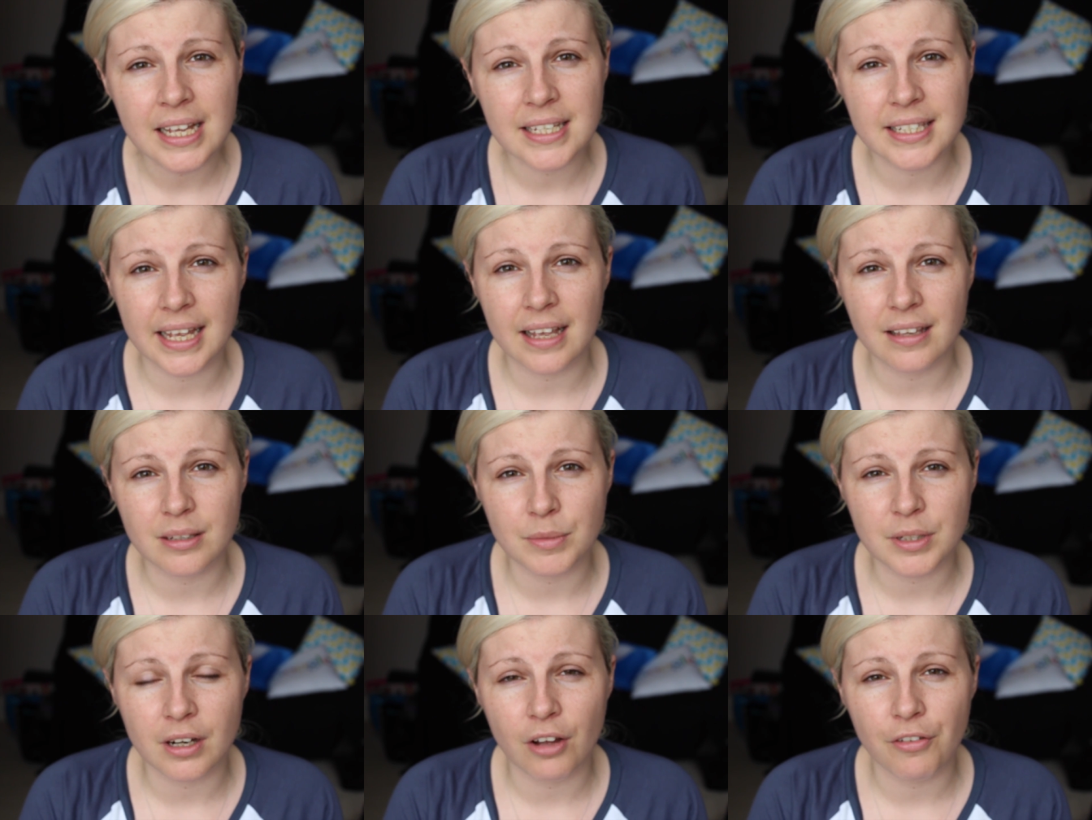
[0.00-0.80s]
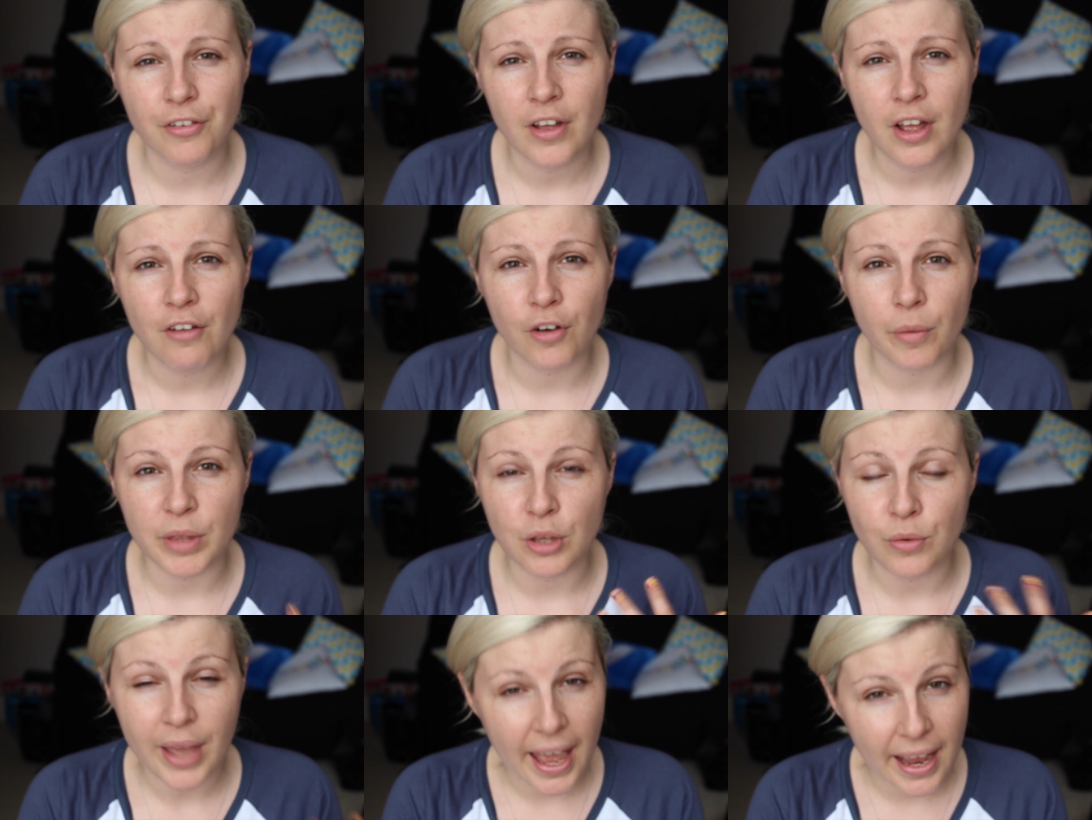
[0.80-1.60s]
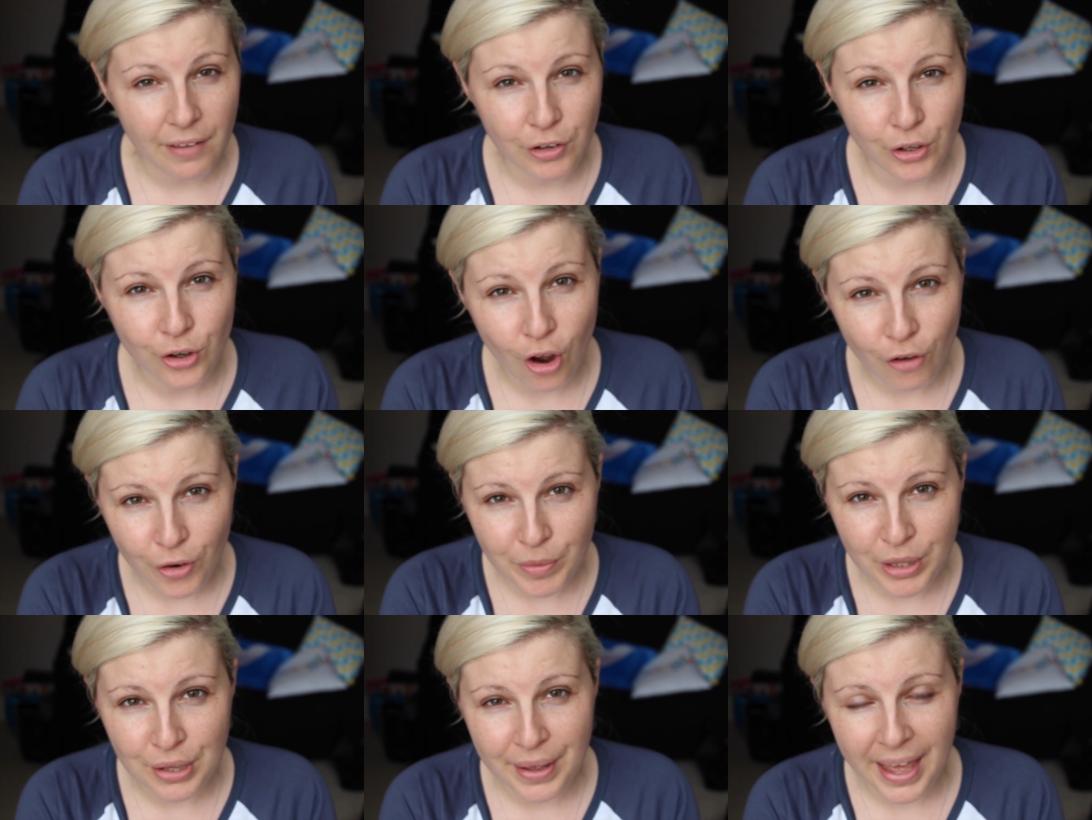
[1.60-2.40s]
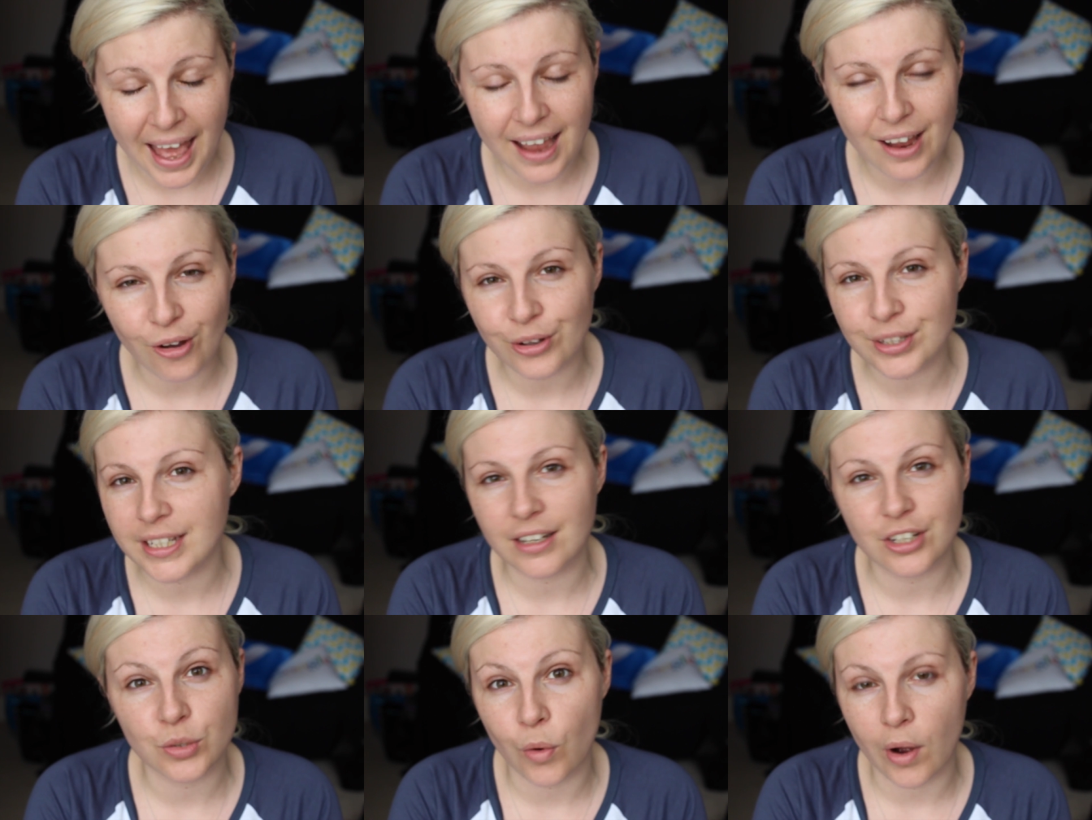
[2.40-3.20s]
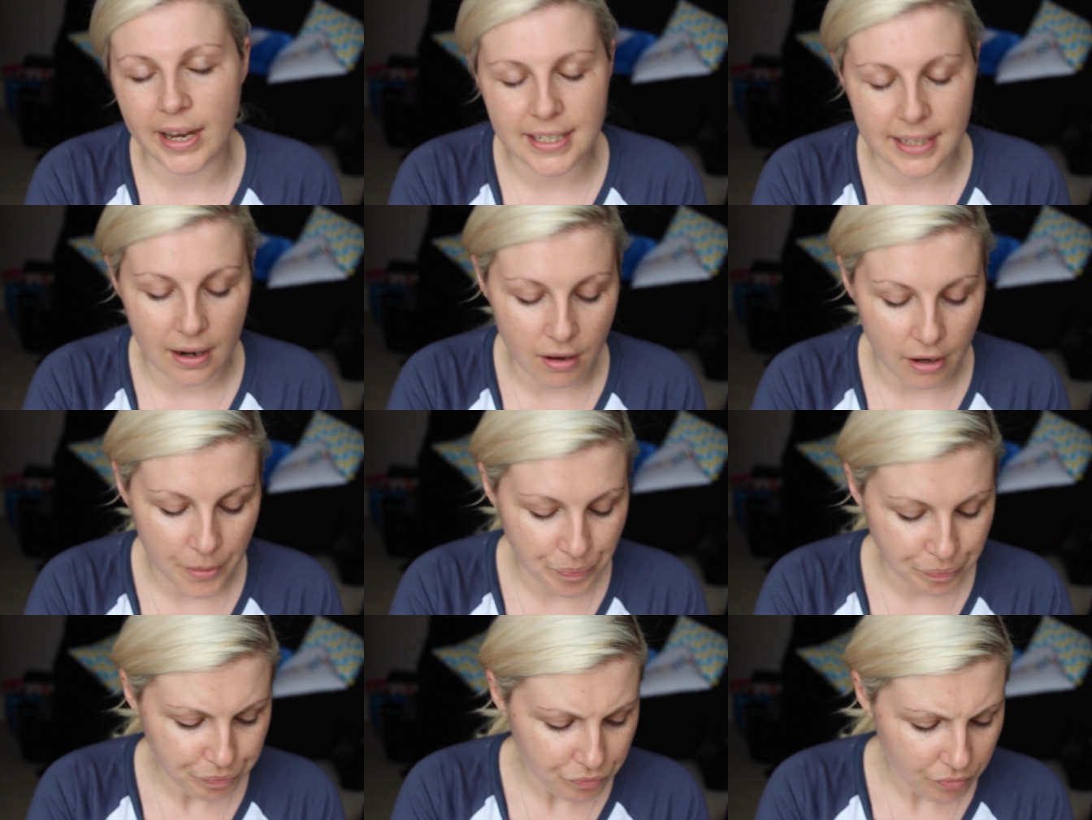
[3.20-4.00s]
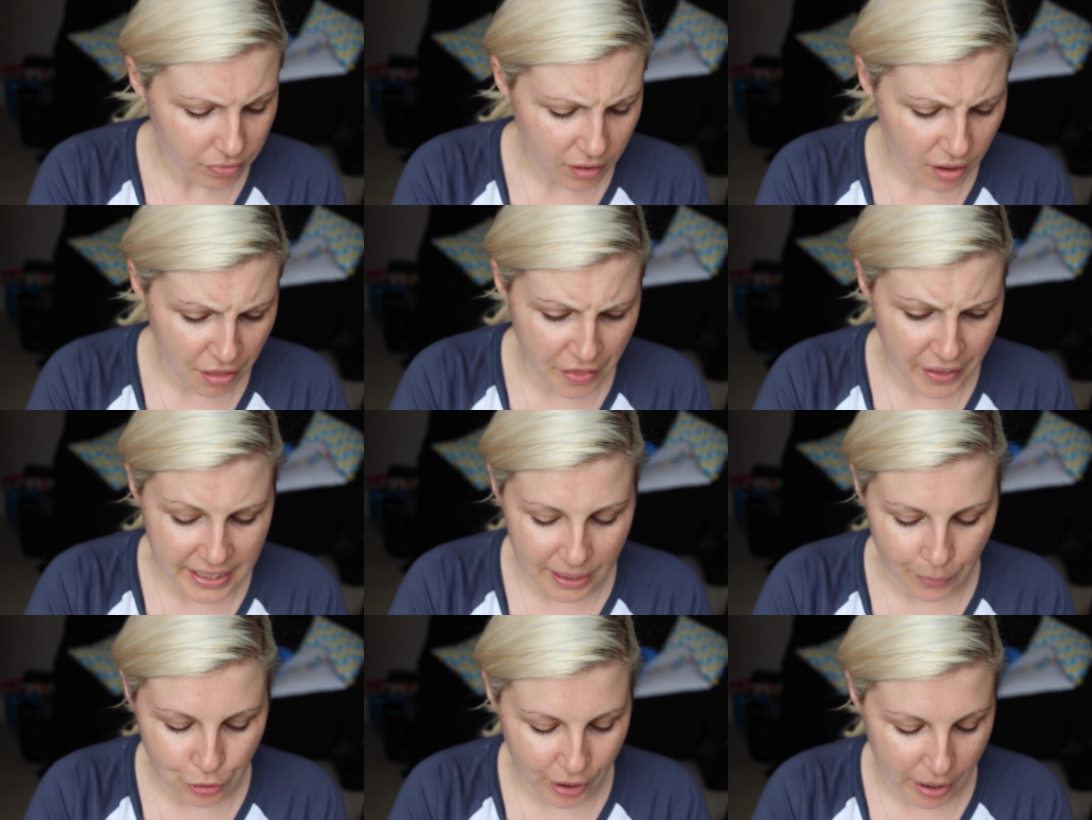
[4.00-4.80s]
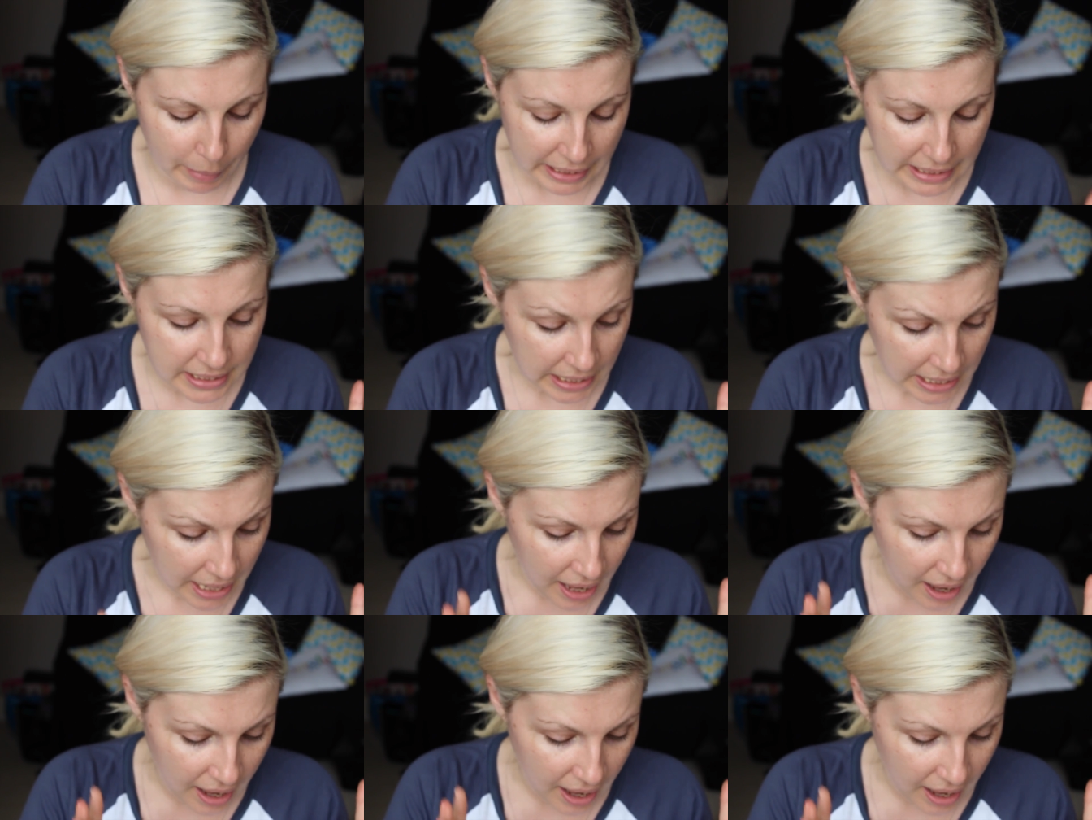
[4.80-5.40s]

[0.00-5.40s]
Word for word: seeing some stuff from the UK, if you're not from the UK, or seeing just what I sent her, the things I would recommend.